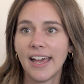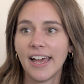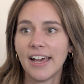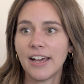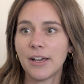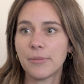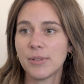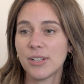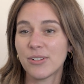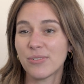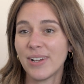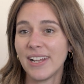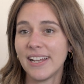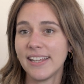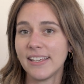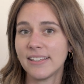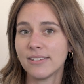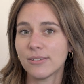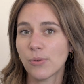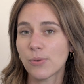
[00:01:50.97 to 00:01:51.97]
It
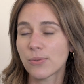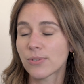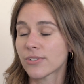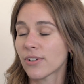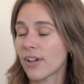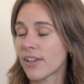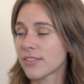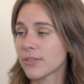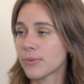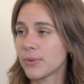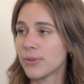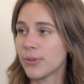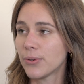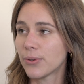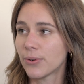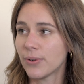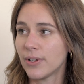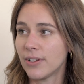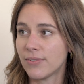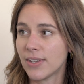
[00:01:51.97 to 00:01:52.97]
really all starts with
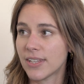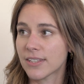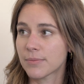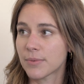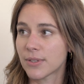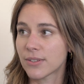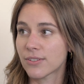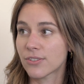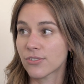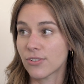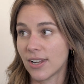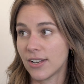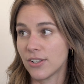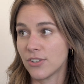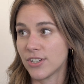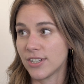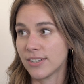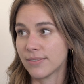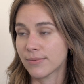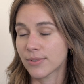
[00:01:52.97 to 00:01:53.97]
your investment
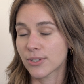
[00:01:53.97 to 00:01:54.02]
strategy.